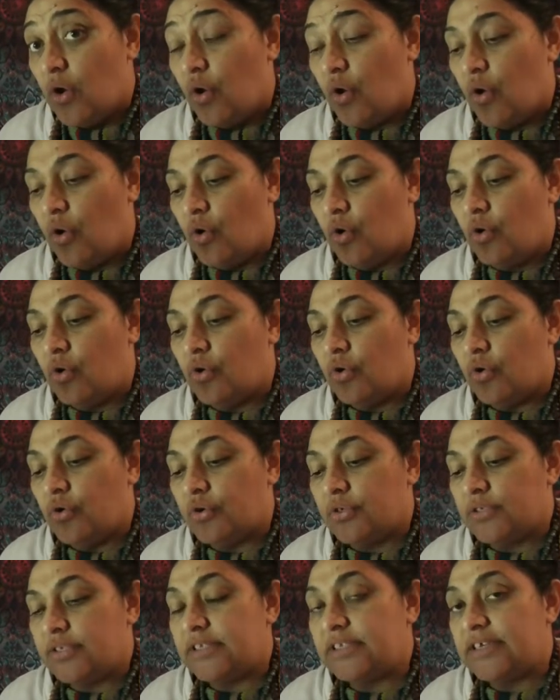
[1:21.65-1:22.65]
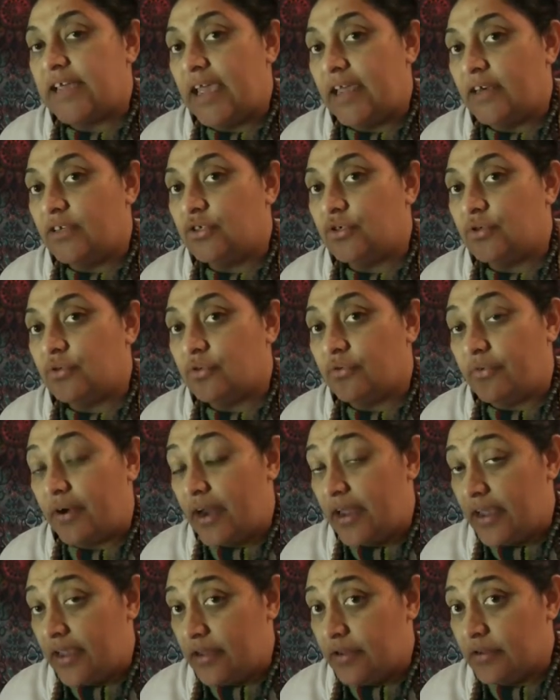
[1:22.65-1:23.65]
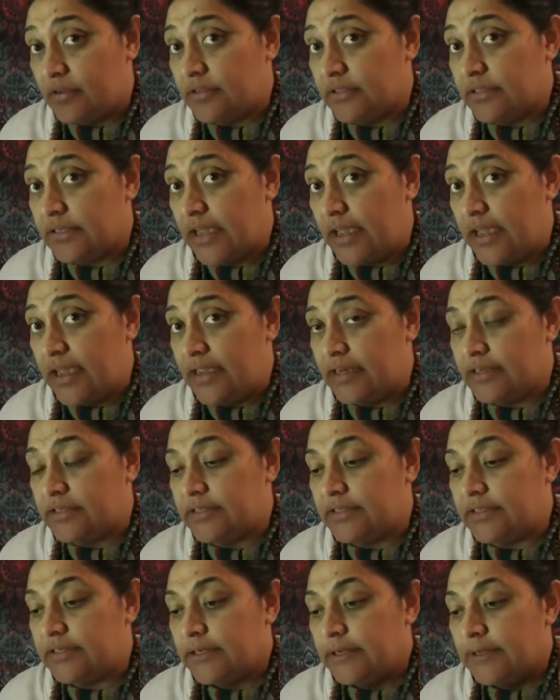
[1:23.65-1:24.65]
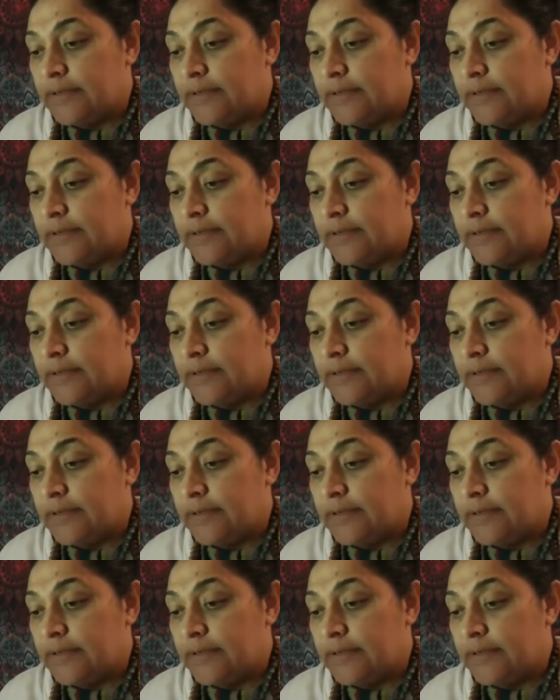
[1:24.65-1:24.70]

or stand your ground and